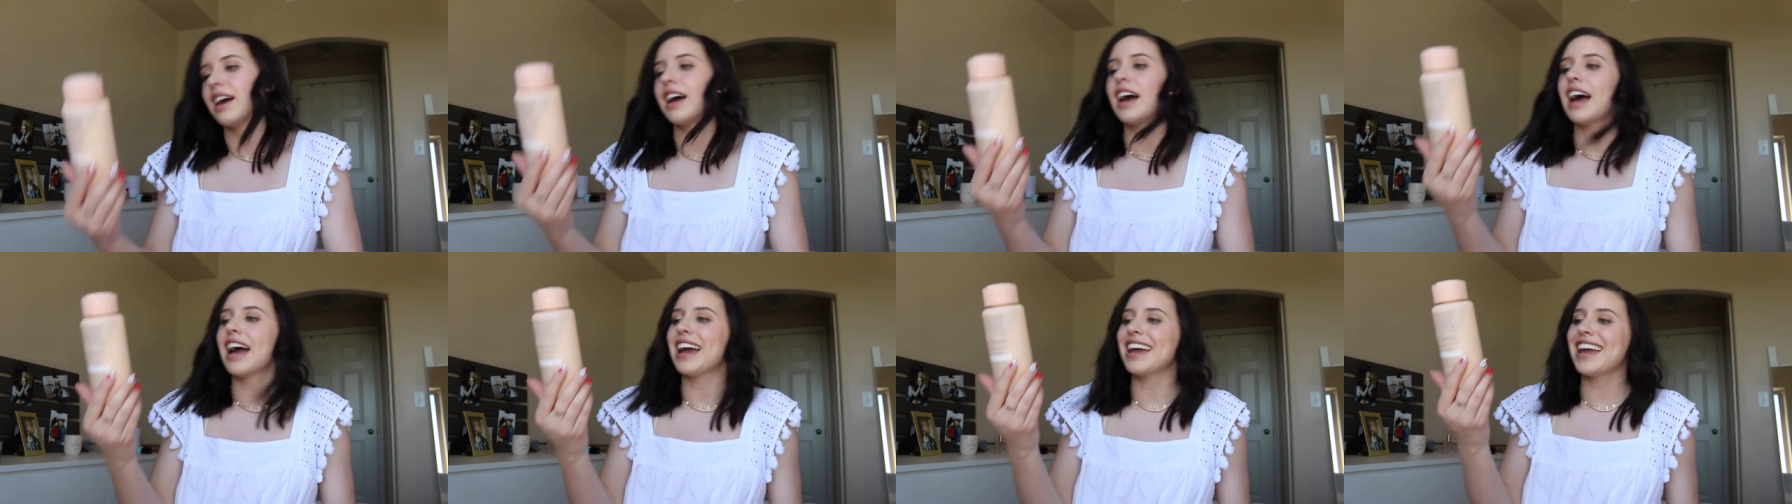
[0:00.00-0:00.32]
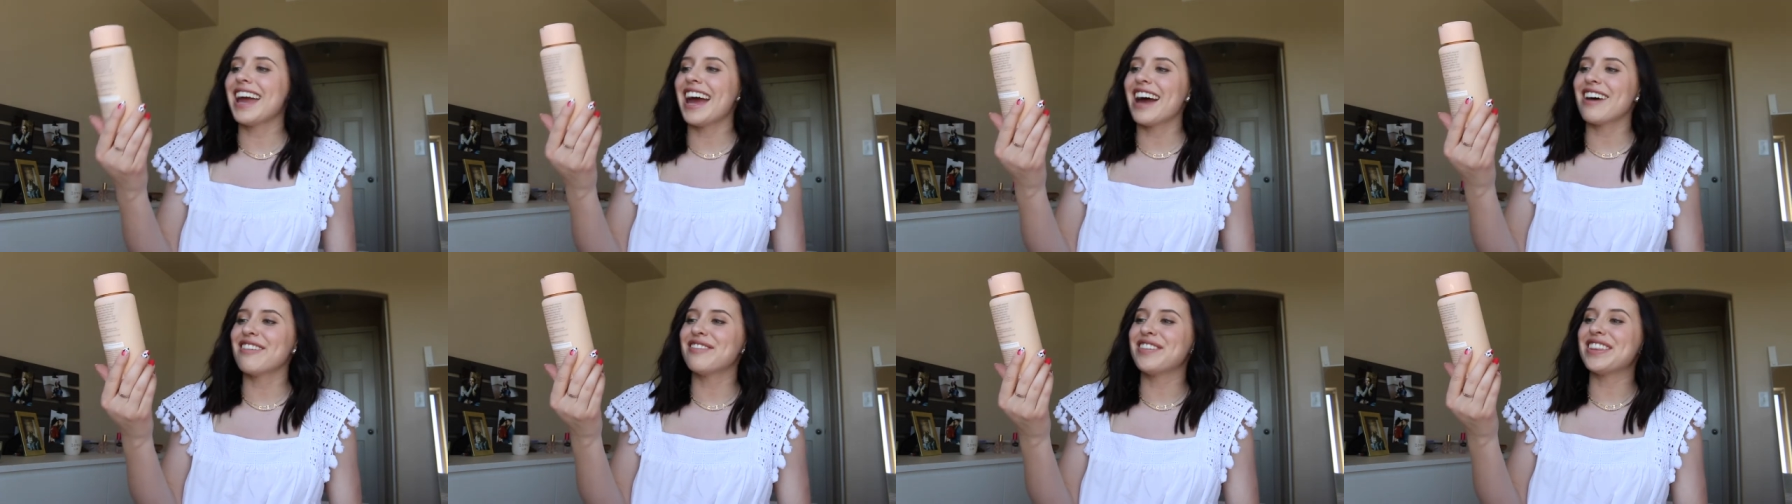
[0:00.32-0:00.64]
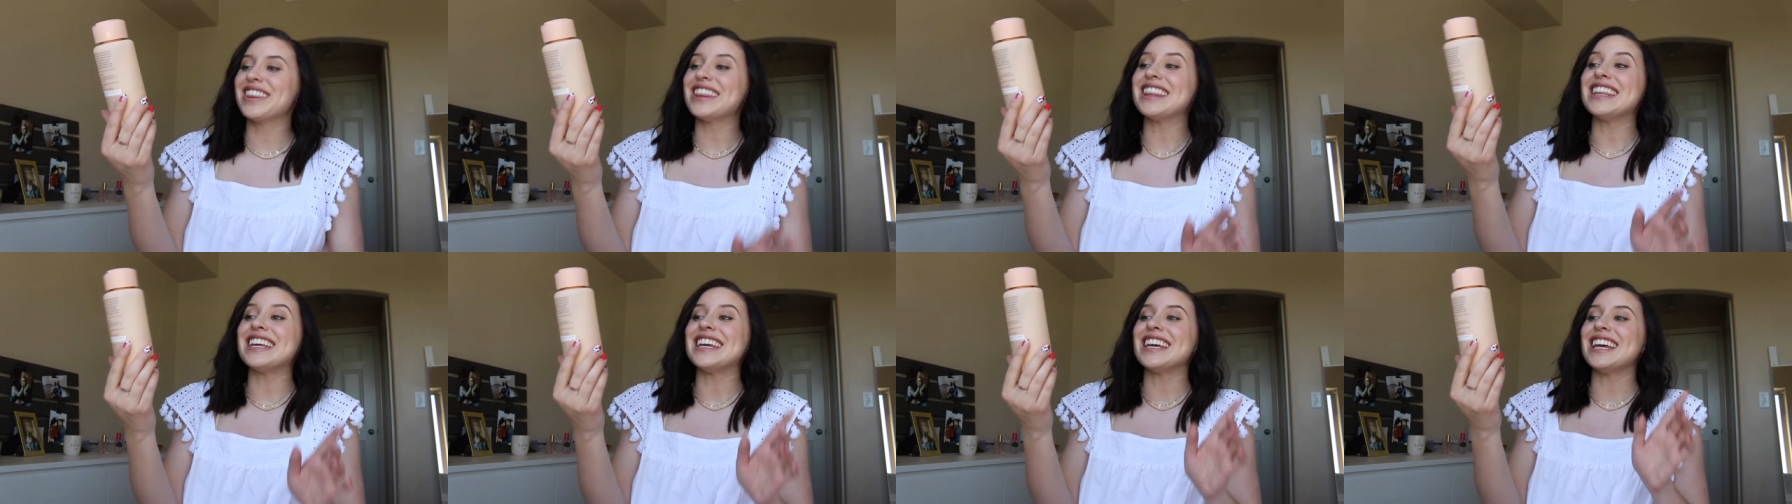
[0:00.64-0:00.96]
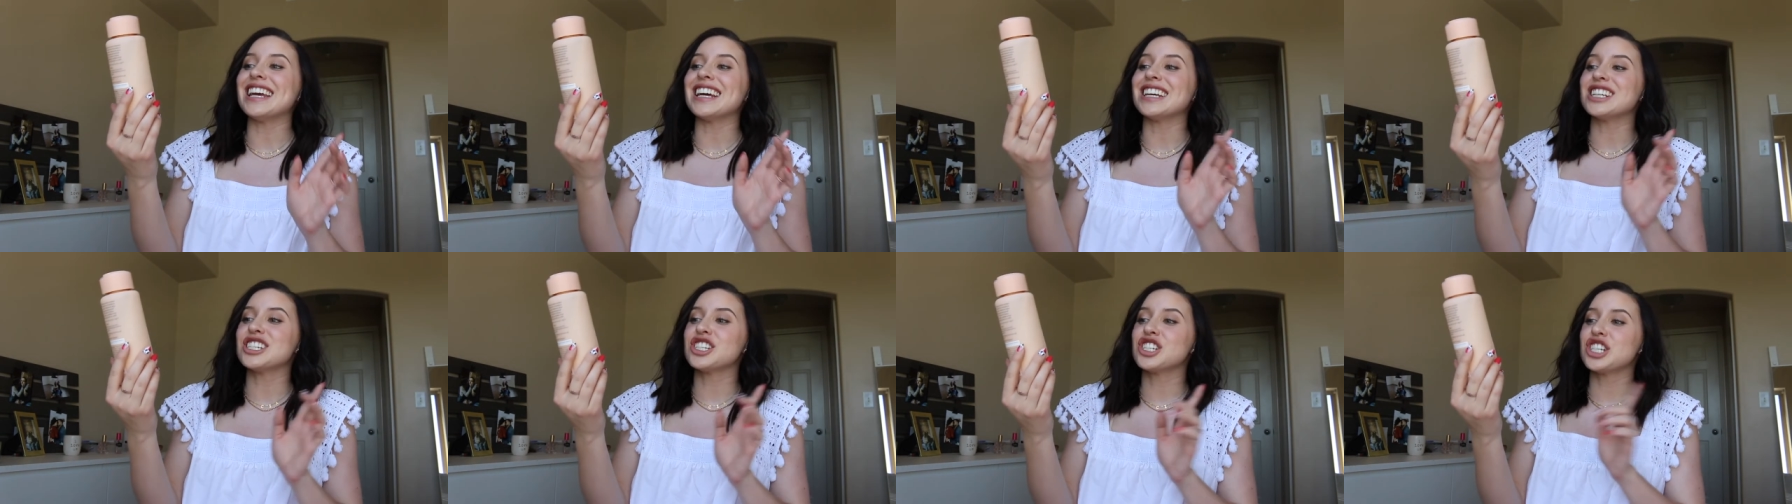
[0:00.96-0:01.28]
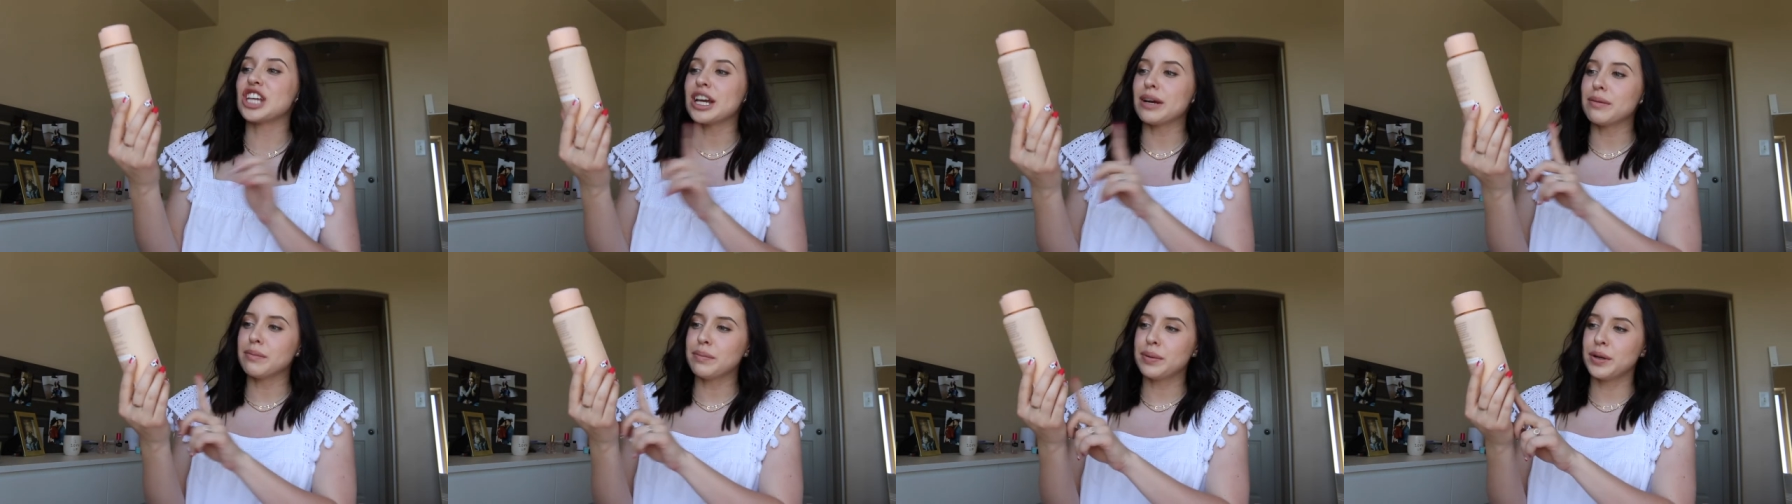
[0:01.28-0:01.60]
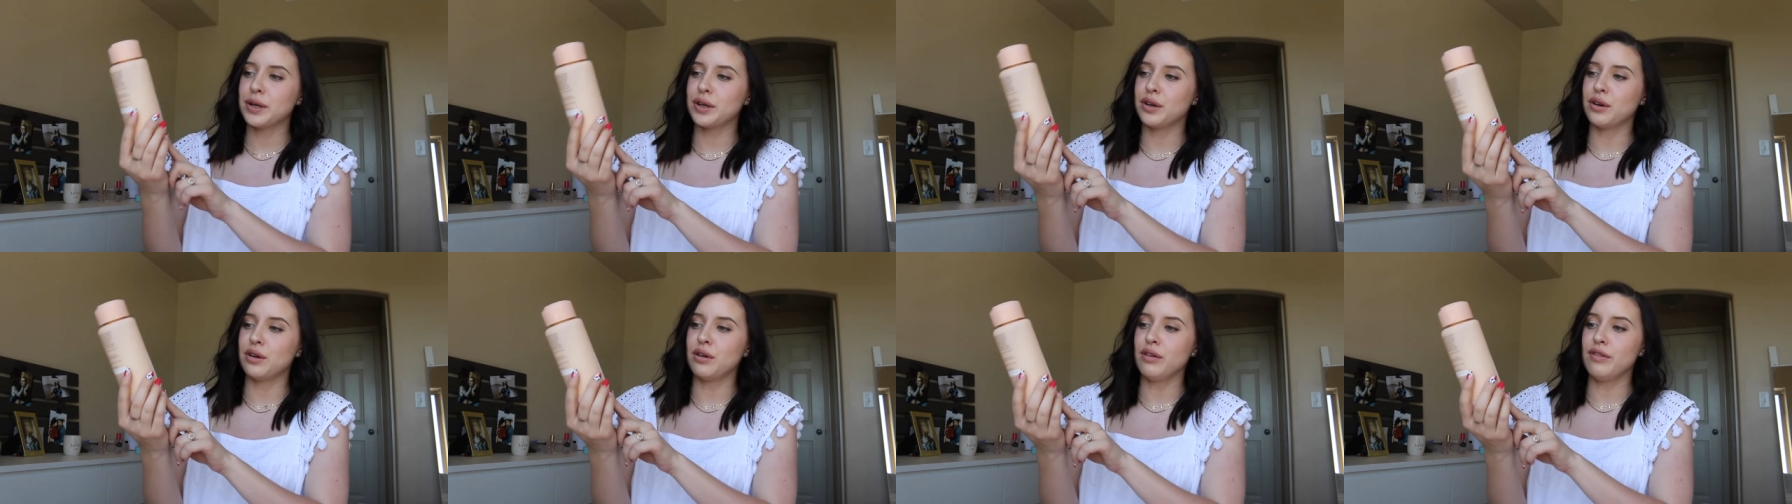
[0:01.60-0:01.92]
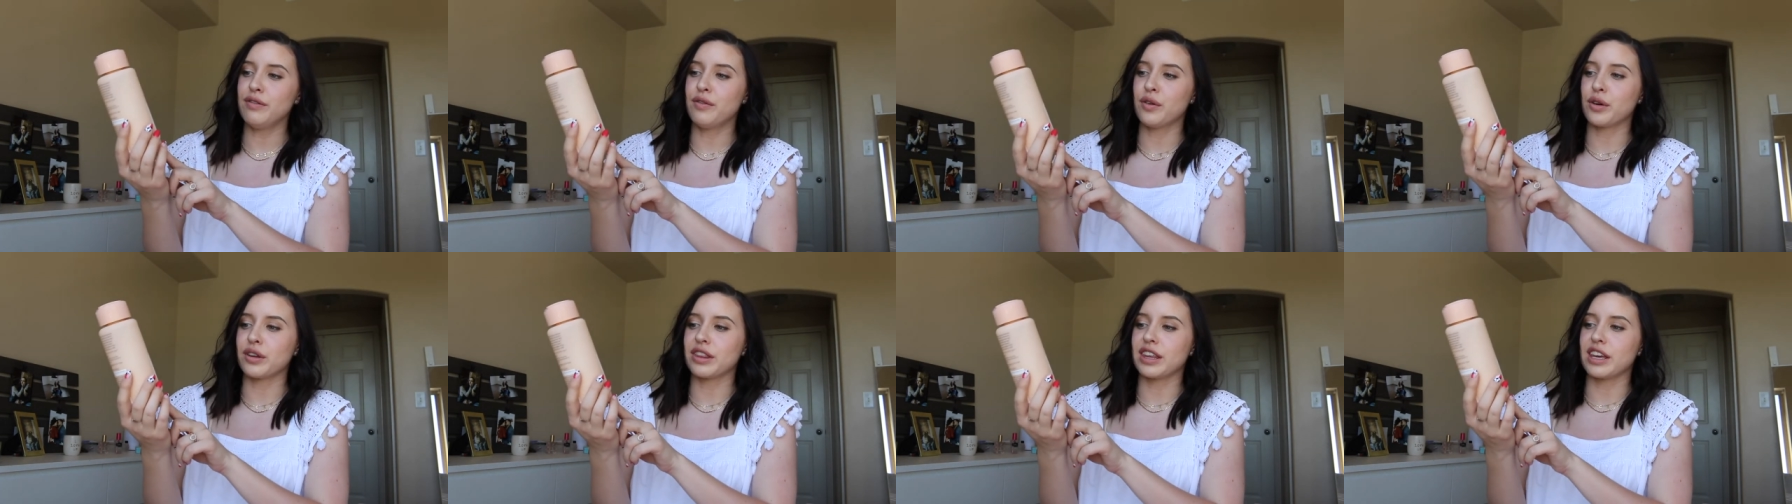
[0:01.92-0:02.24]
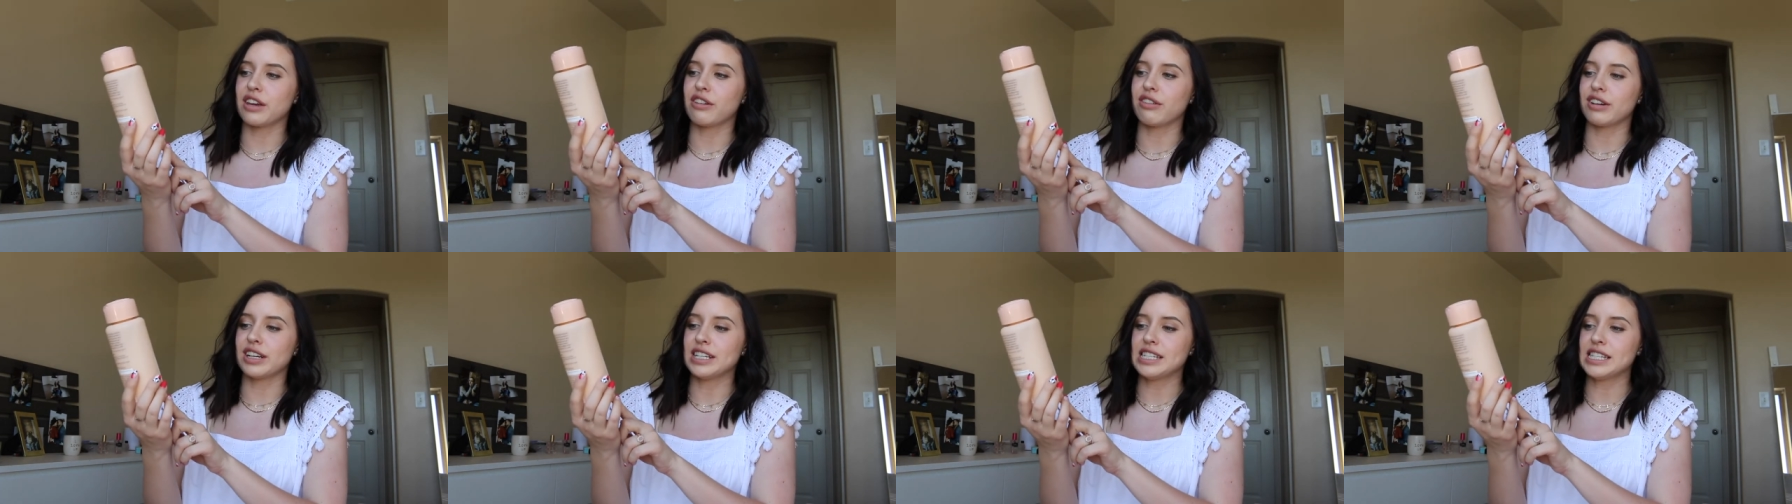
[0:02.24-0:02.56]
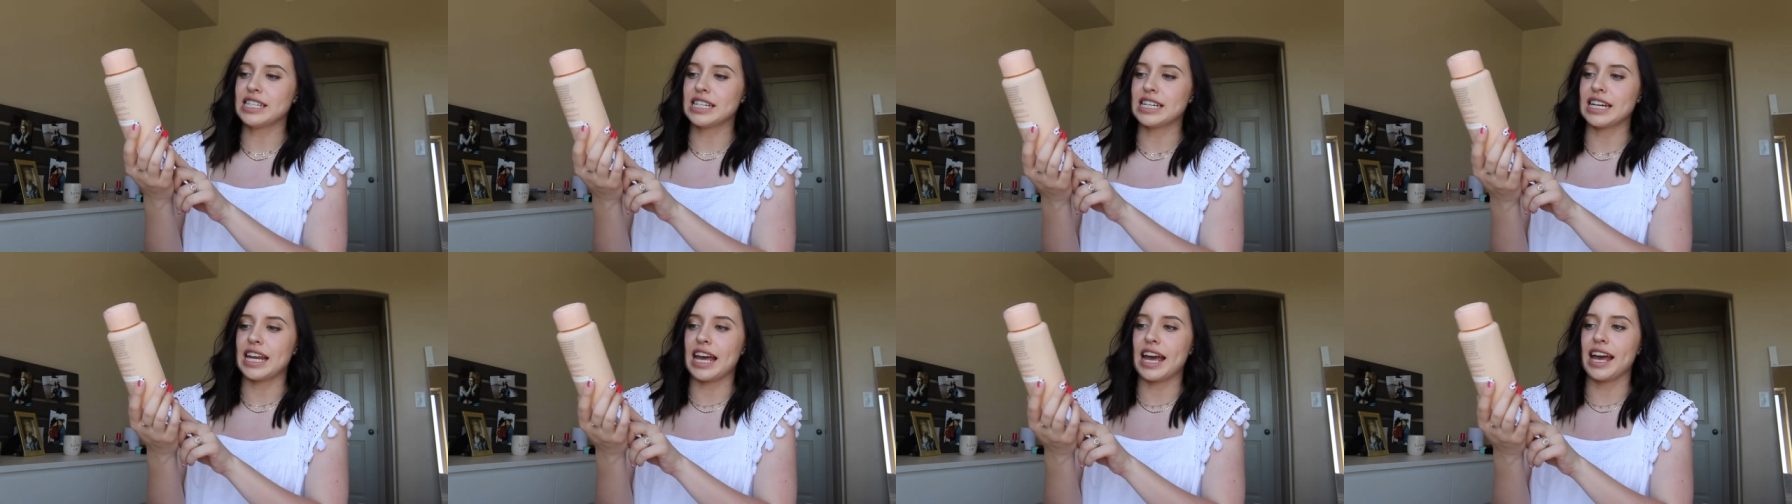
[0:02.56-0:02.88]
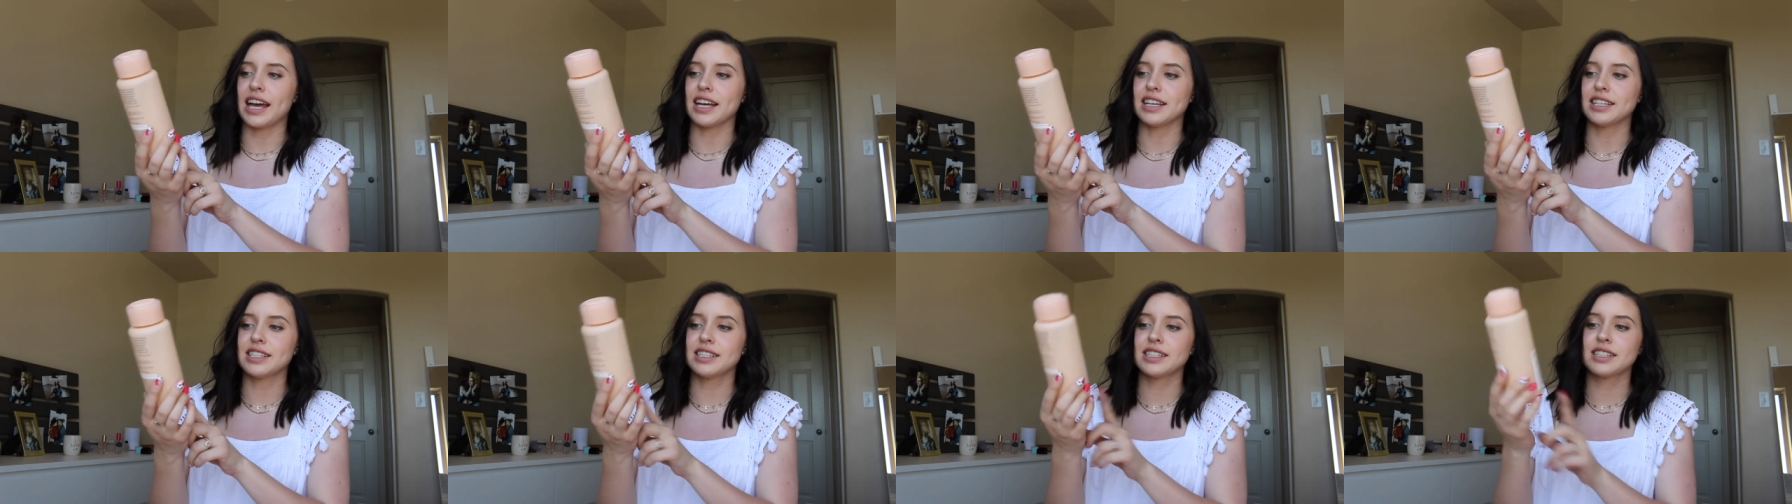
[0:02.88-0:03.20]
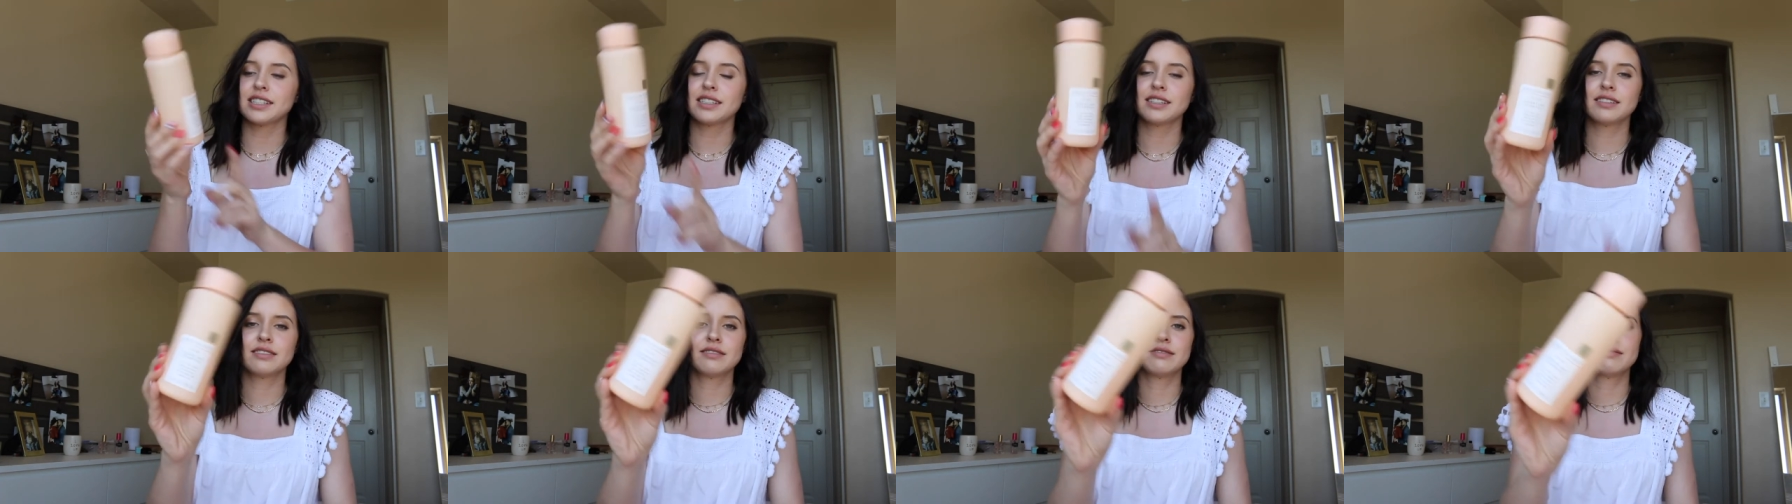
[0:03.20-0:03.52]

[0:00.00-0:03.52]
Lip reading: I have the shampoo for the Kristen S.